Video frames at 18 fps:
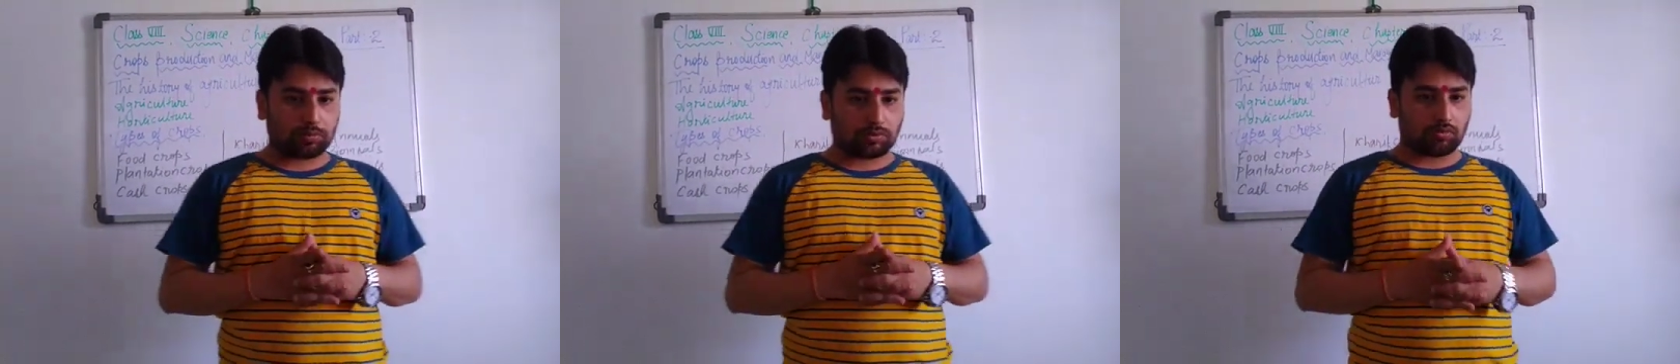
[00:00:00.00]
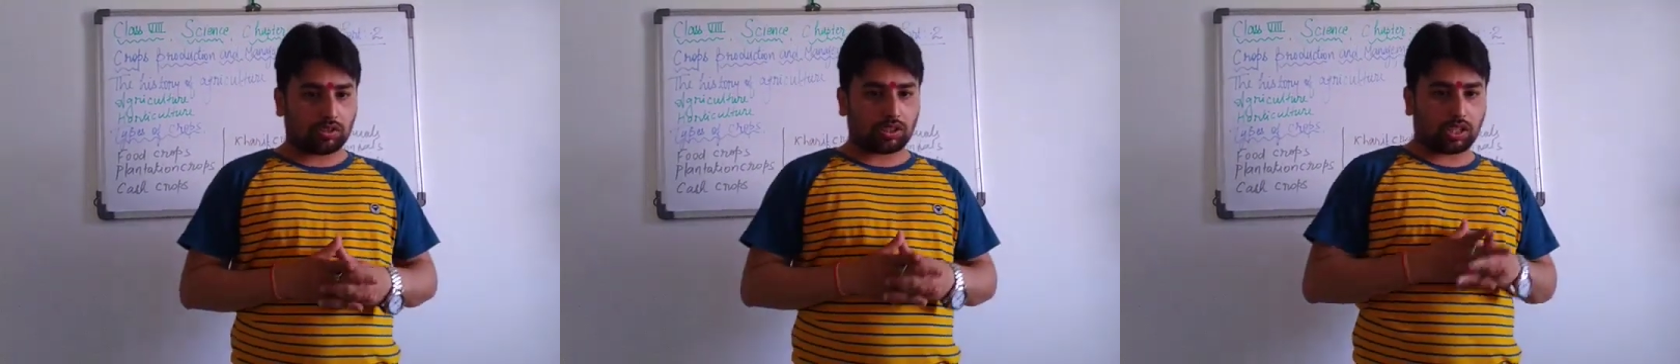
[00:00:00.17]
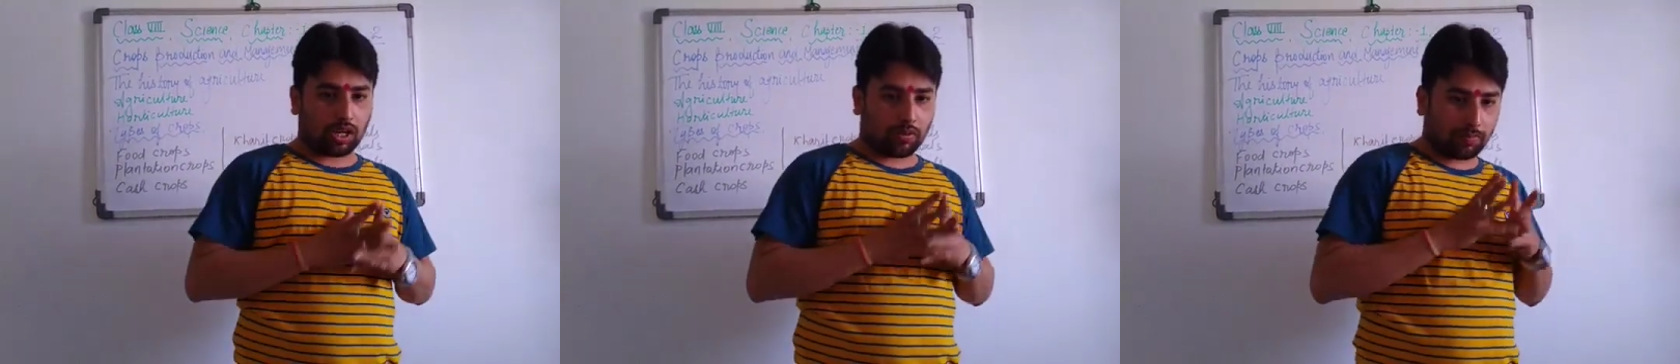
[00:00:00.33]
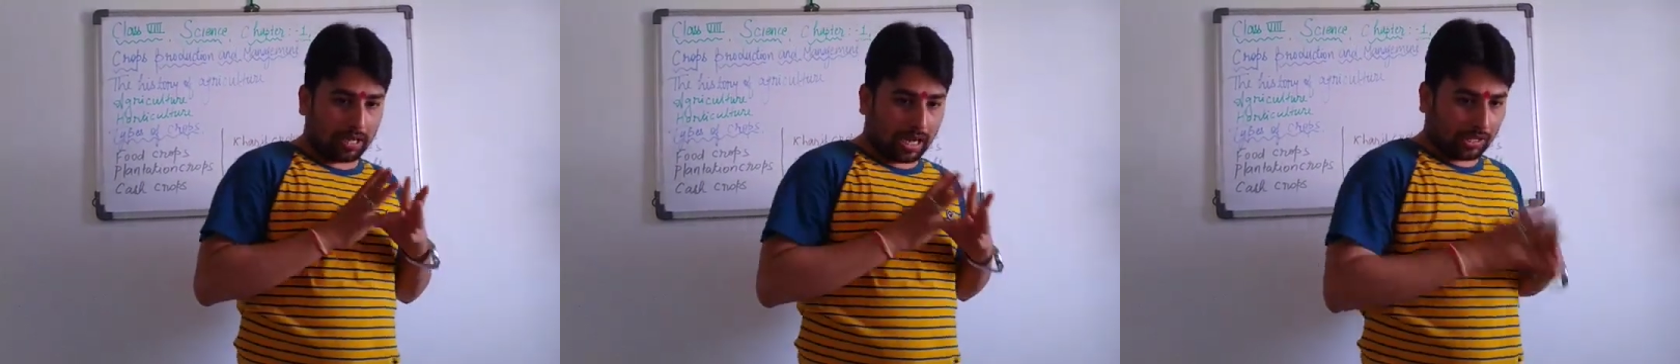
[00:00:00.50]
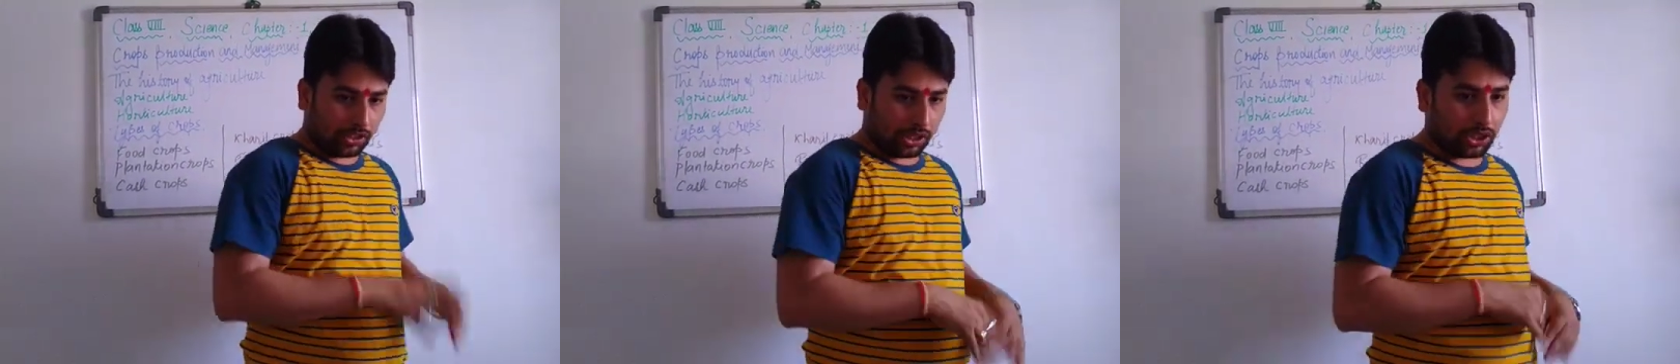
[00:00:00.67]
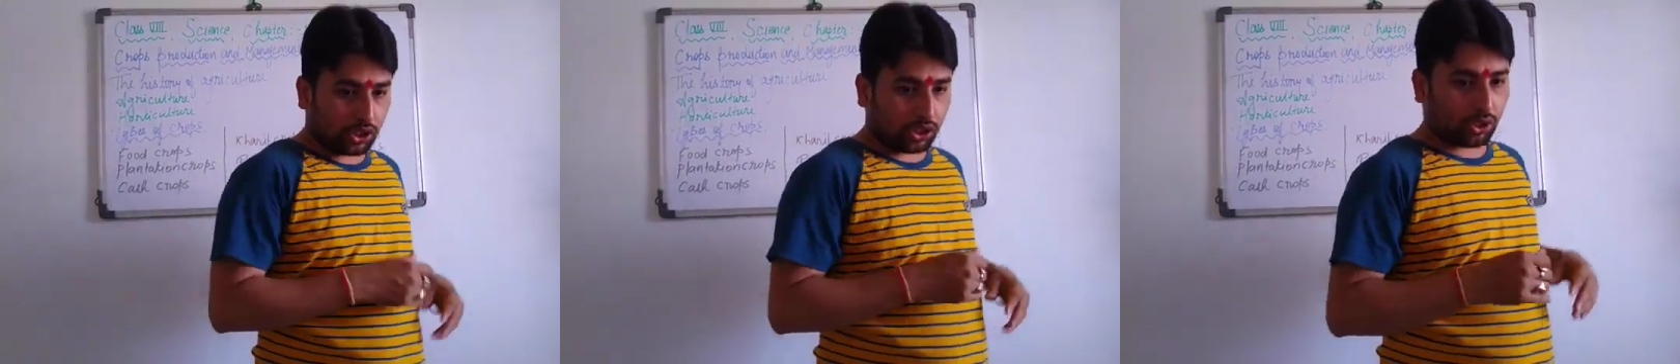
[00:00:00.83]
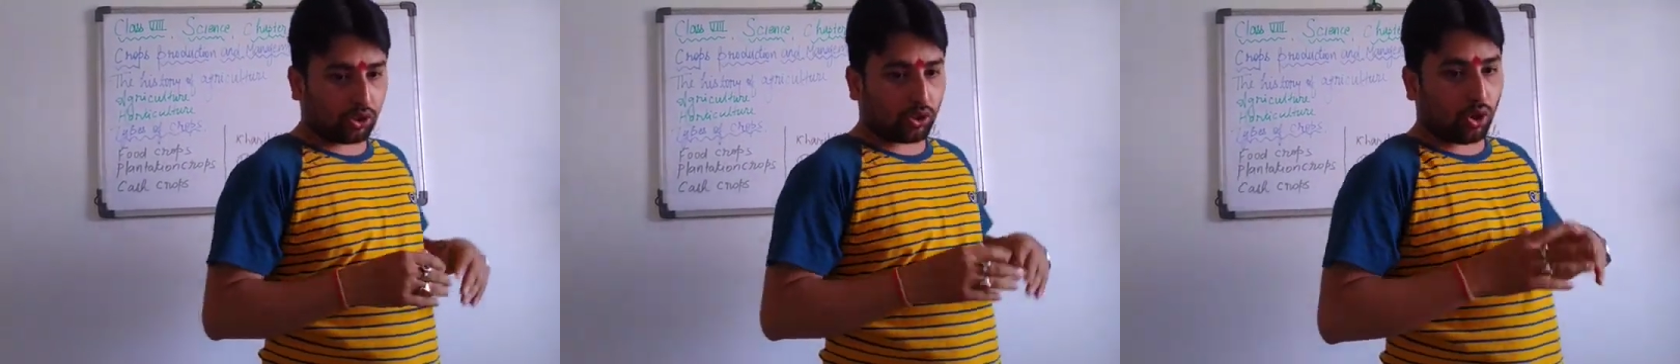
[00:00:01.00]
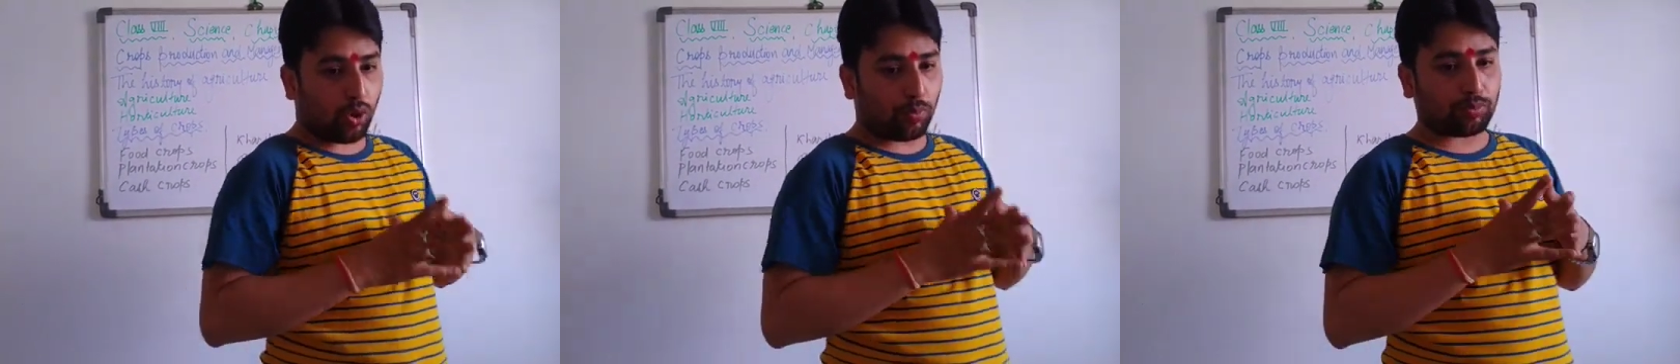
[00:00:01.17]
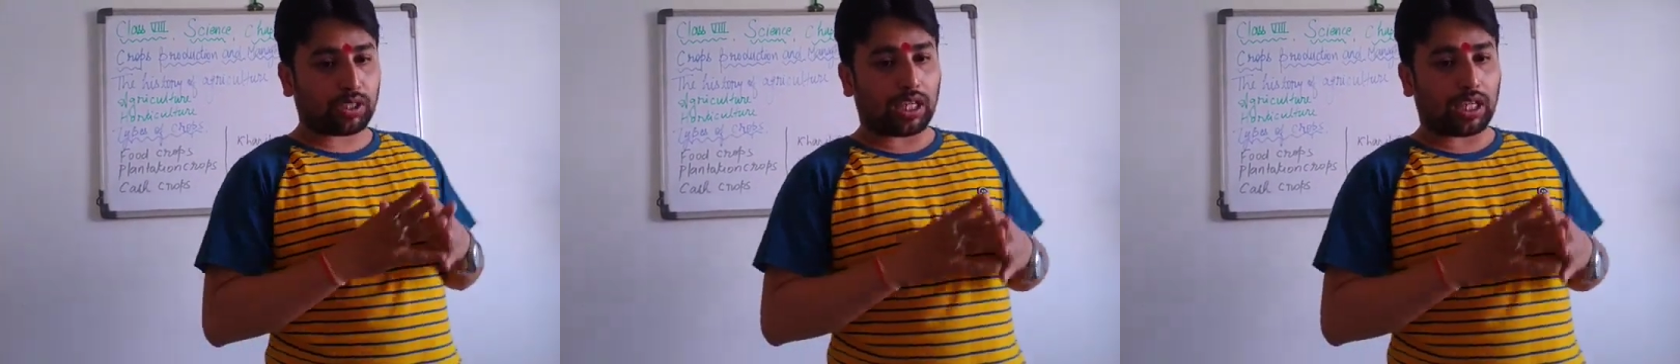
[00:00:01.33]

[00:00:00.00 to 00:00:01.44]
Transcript: what are plantation crops